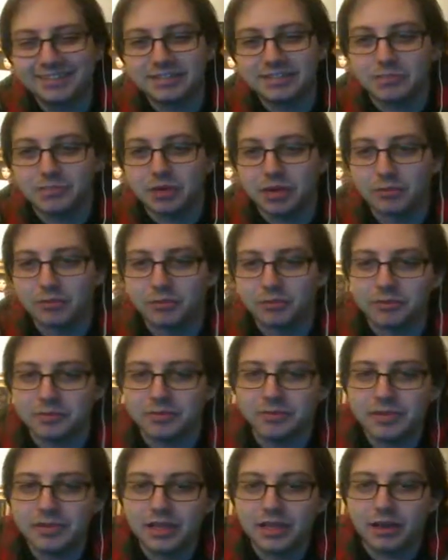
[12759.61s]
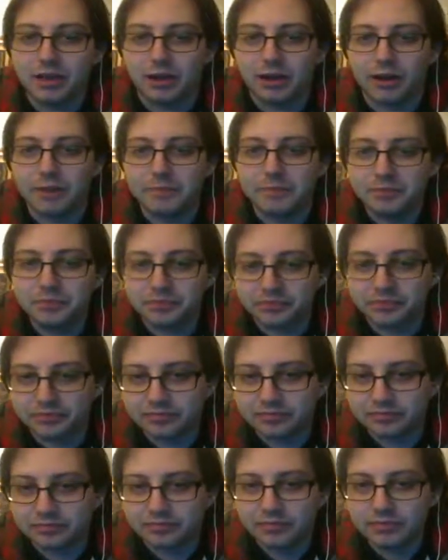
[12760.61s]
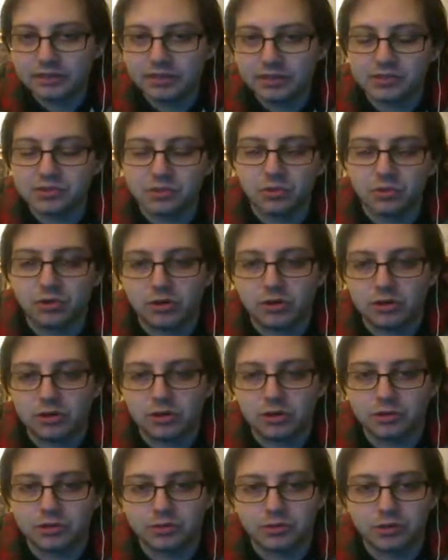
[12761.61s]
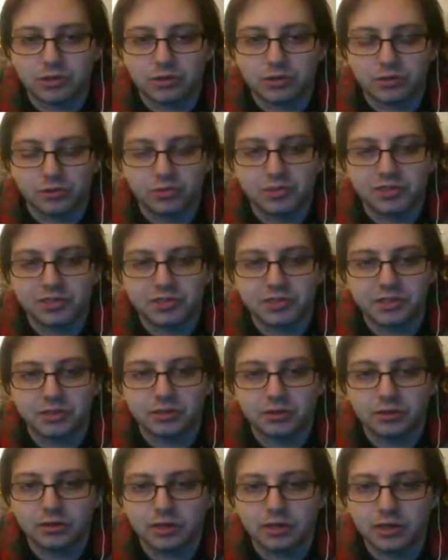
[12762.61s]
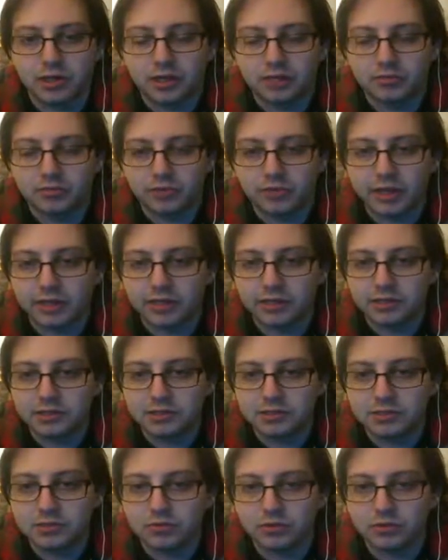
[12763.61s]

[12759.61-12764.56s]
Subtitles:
Did pop one. All right. So we're no longer doing our 3-tier rankings.